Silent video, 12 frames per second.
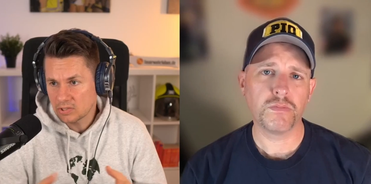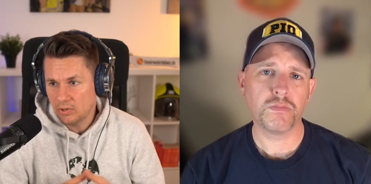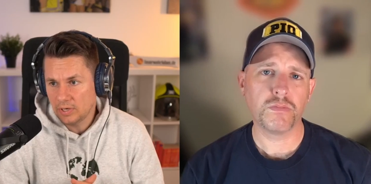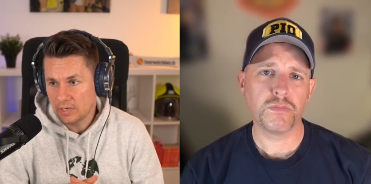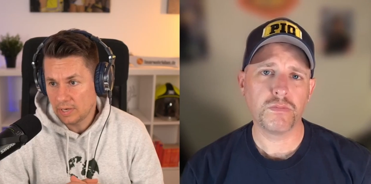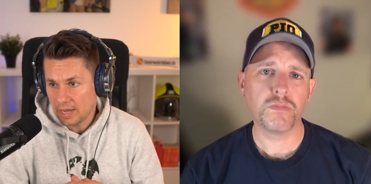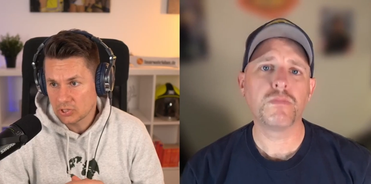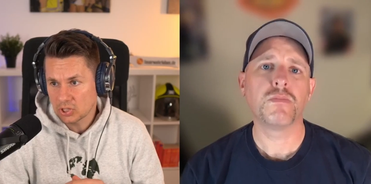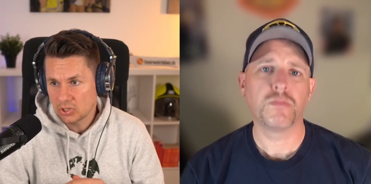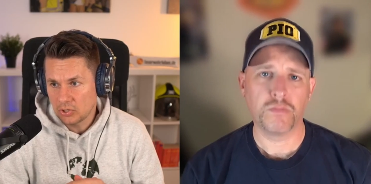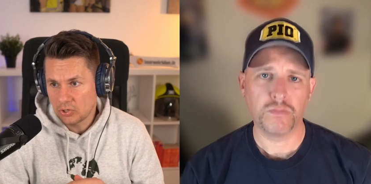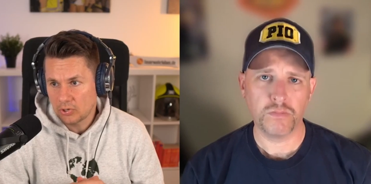Speaker 1: on an
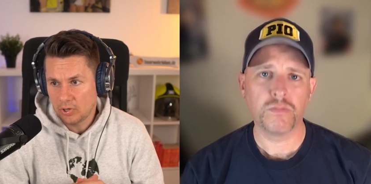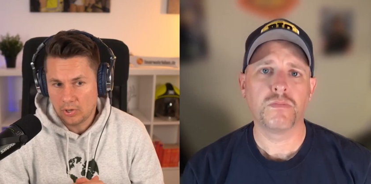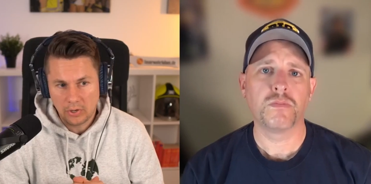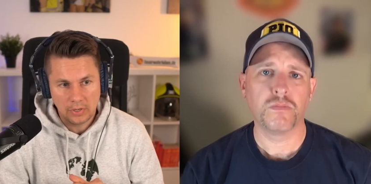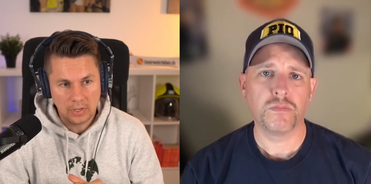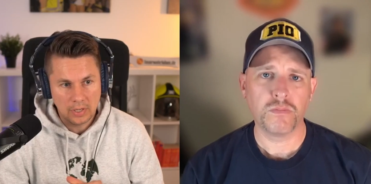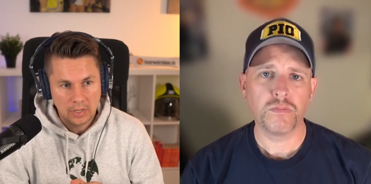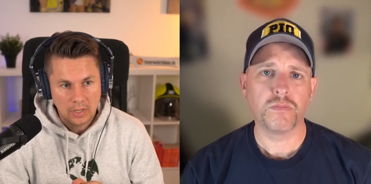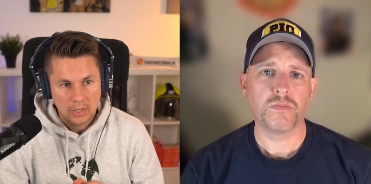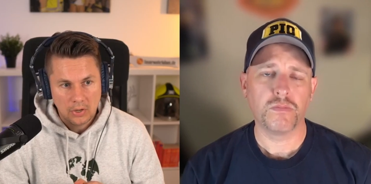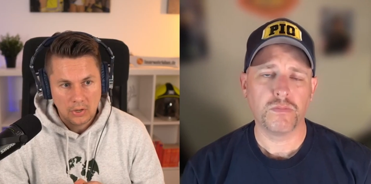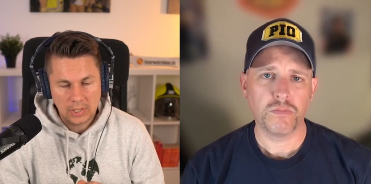engine or on a
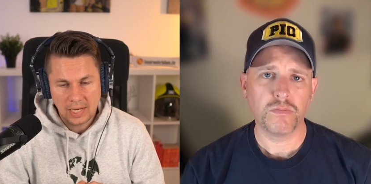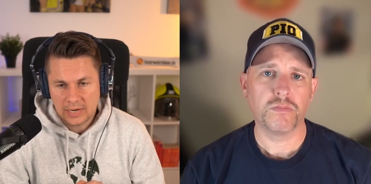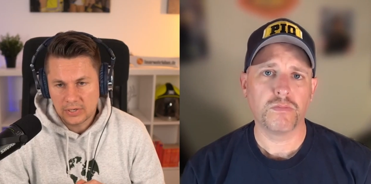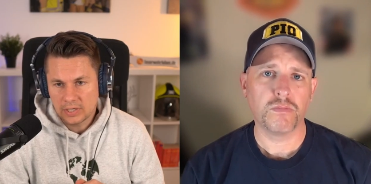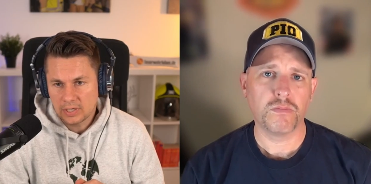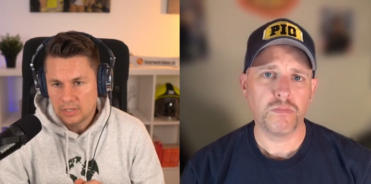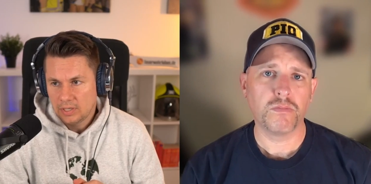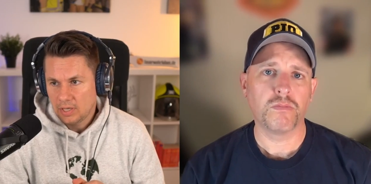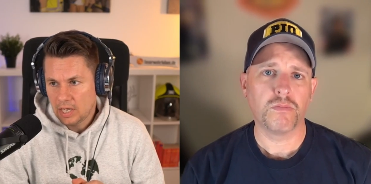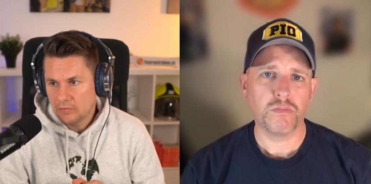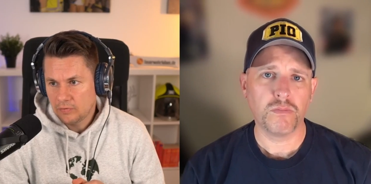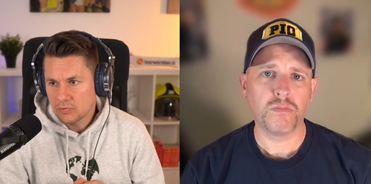on a ladder
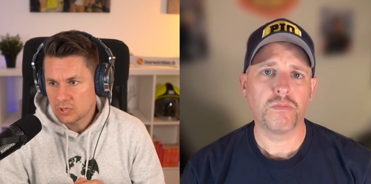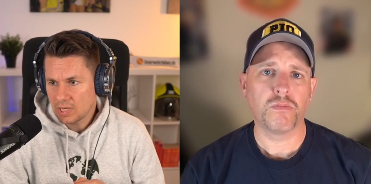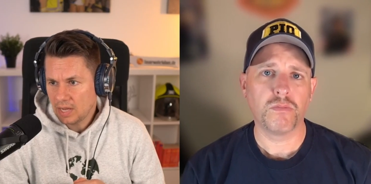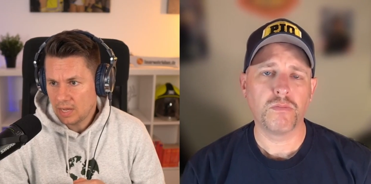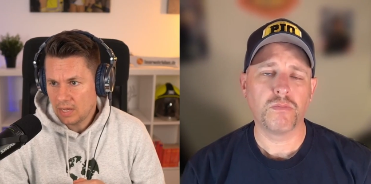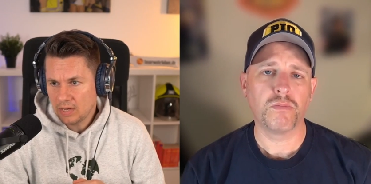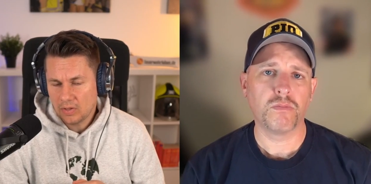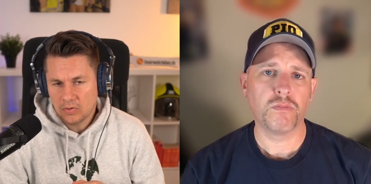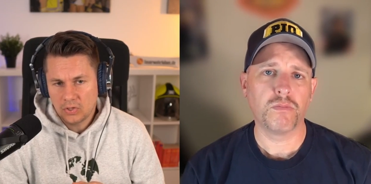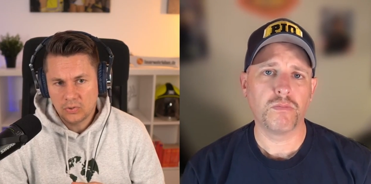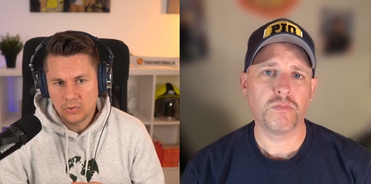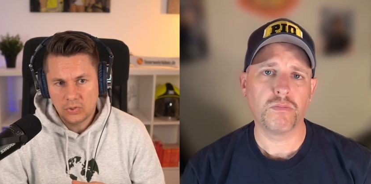and if you say uh,
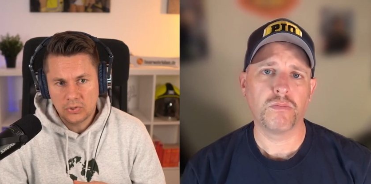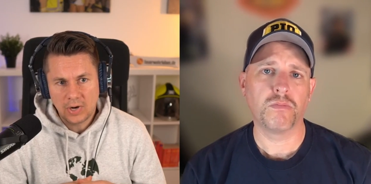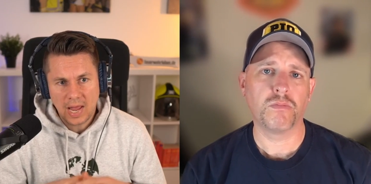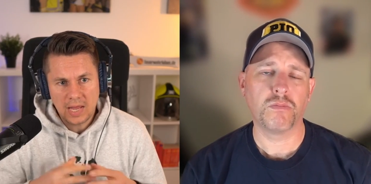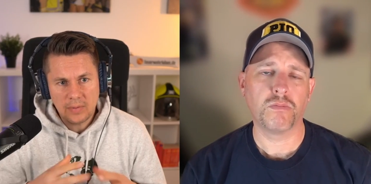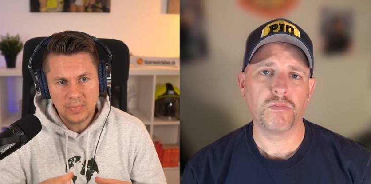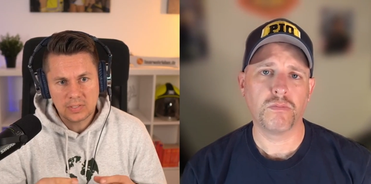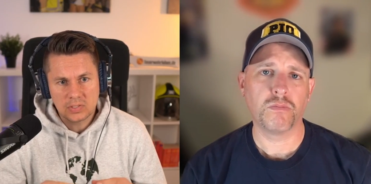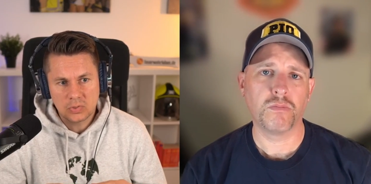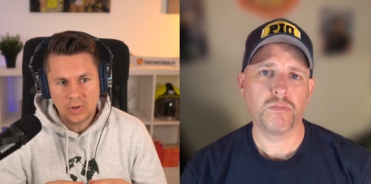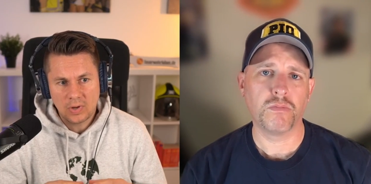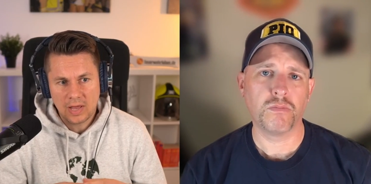you, your aim is
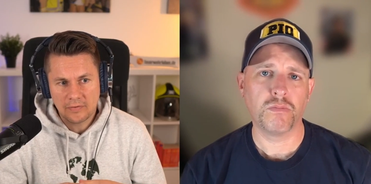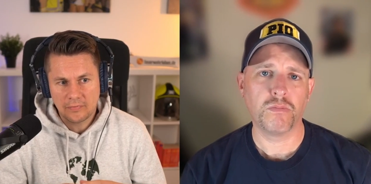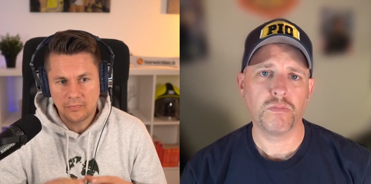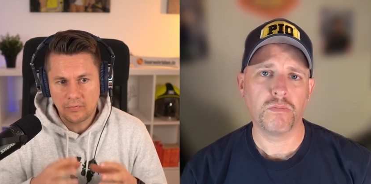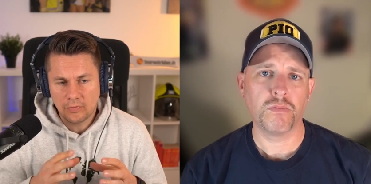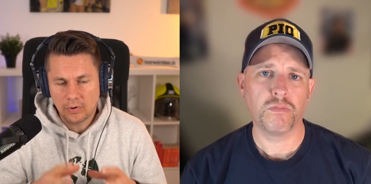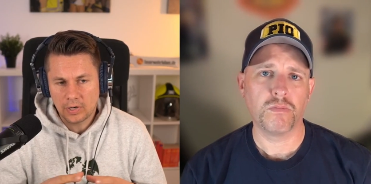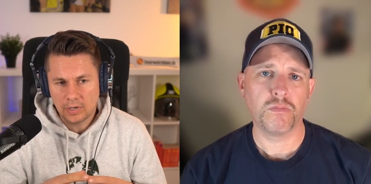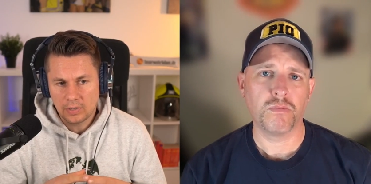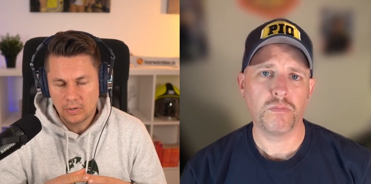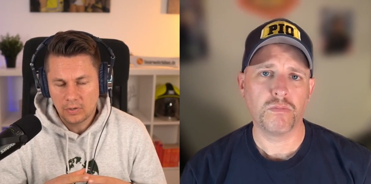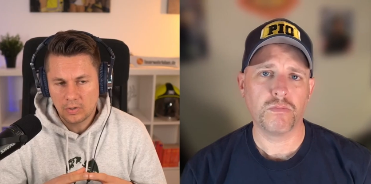to have
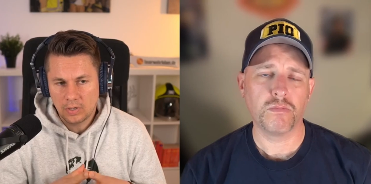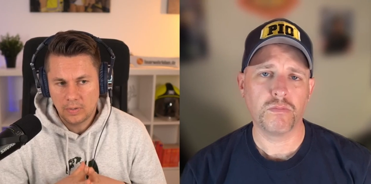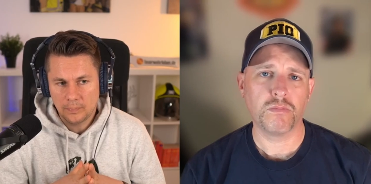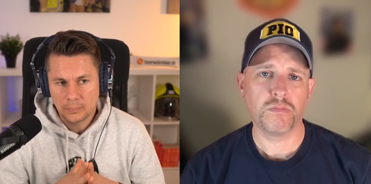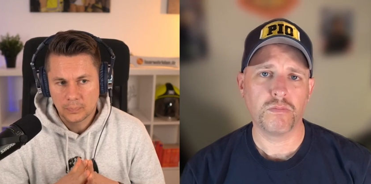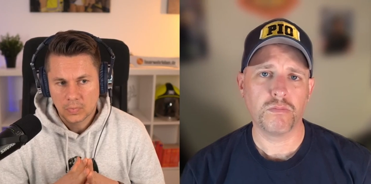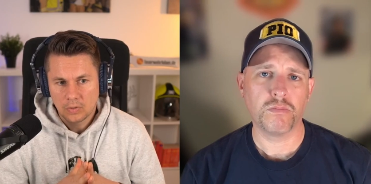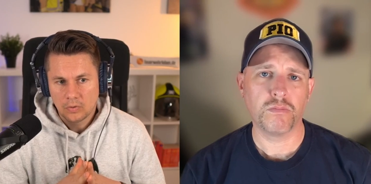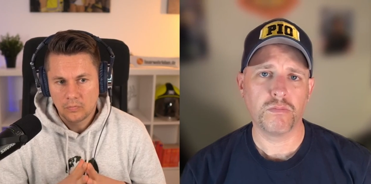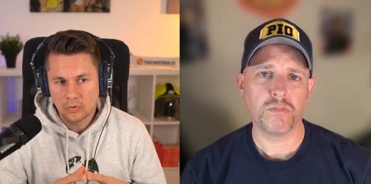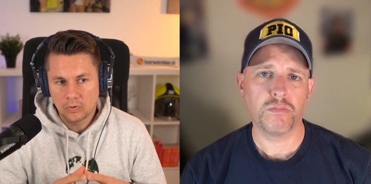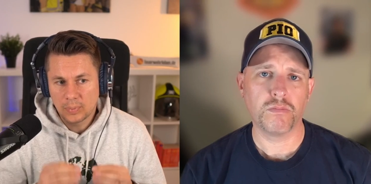four um,
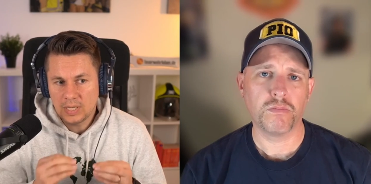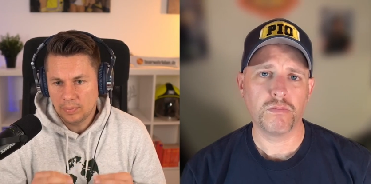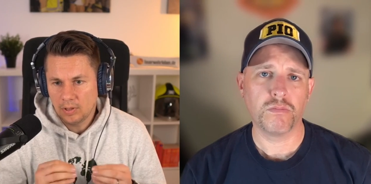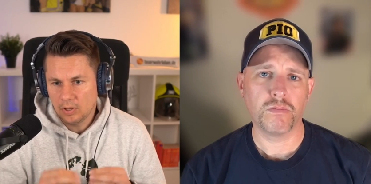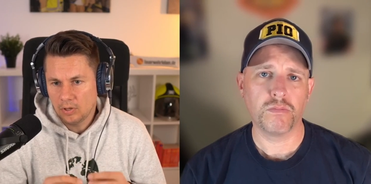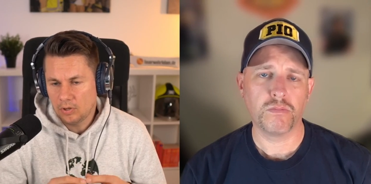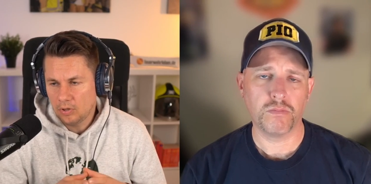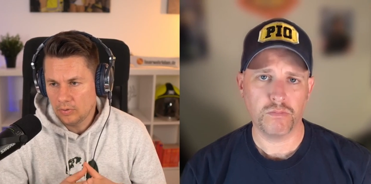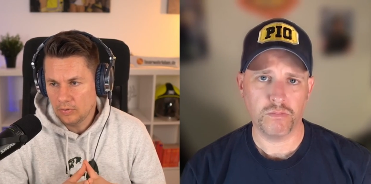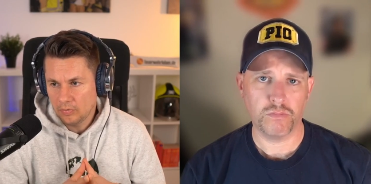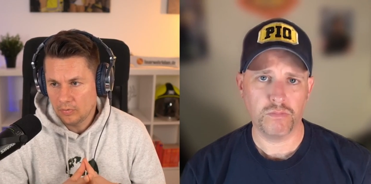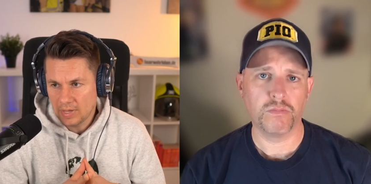four people
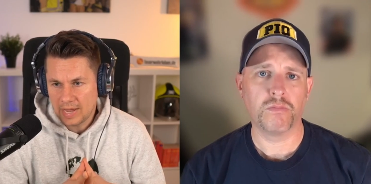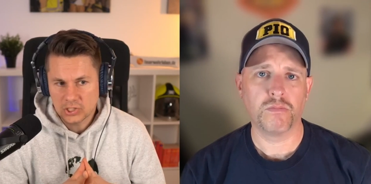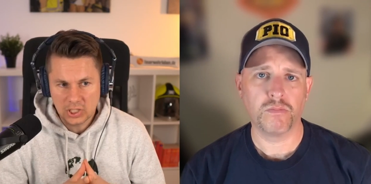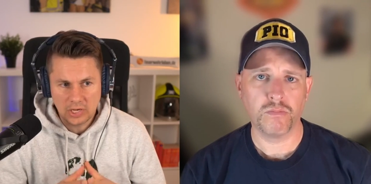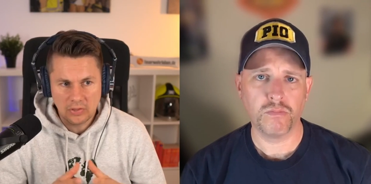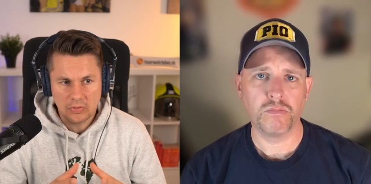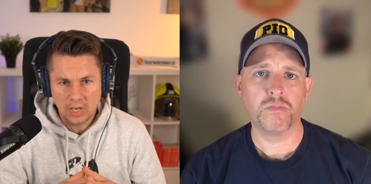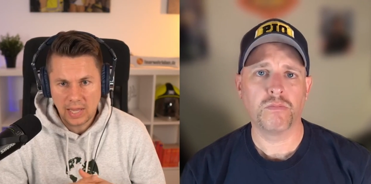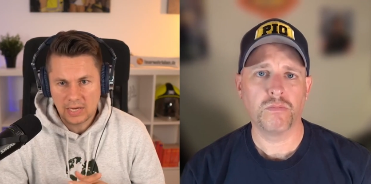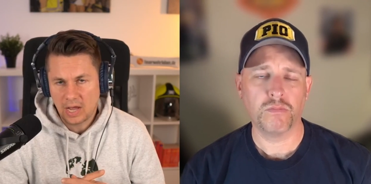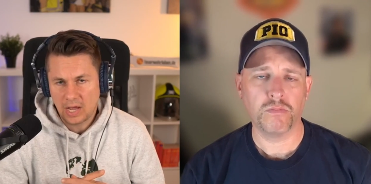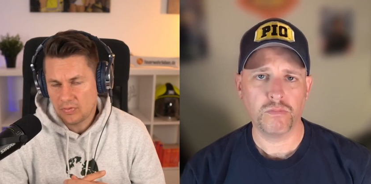on, on the engine and the
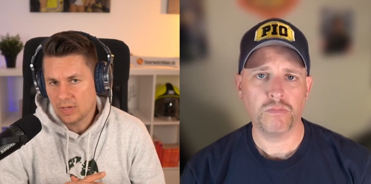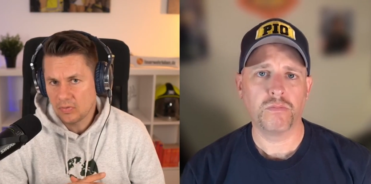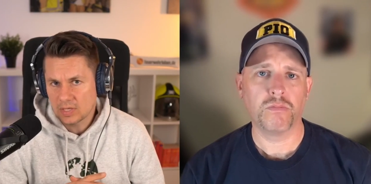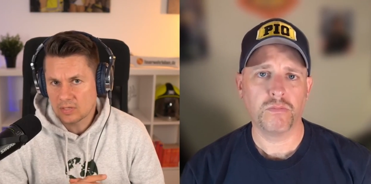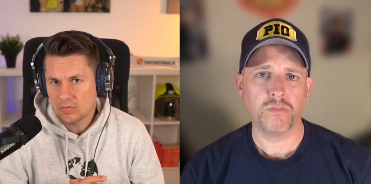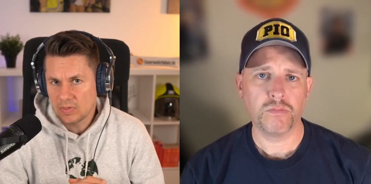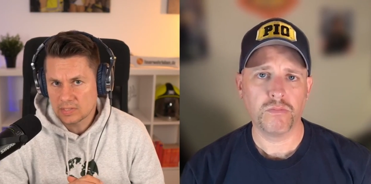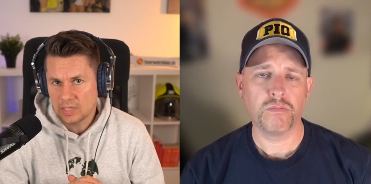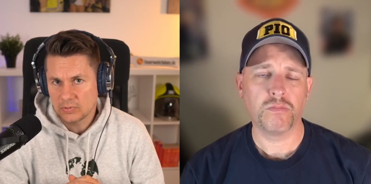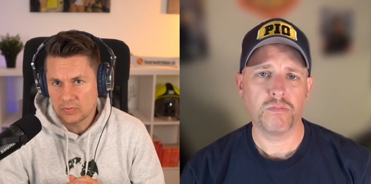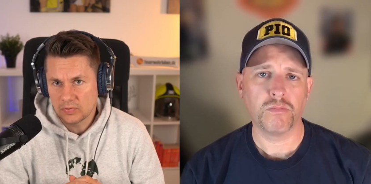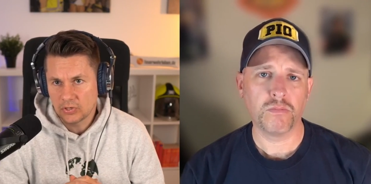ladder, I think that that
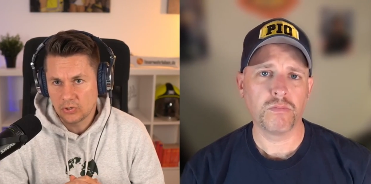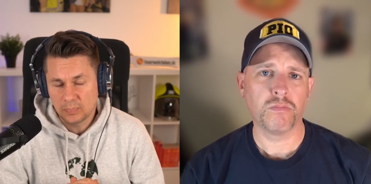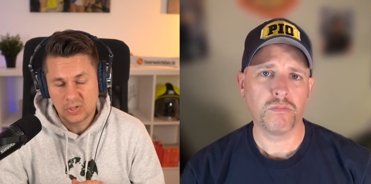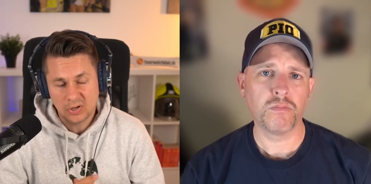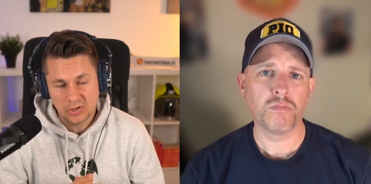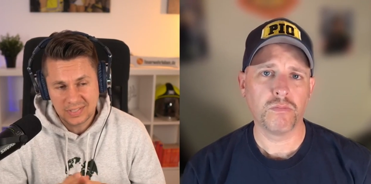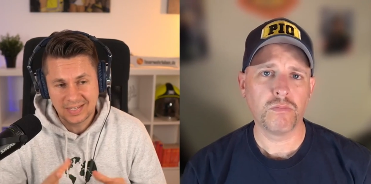sounds very good because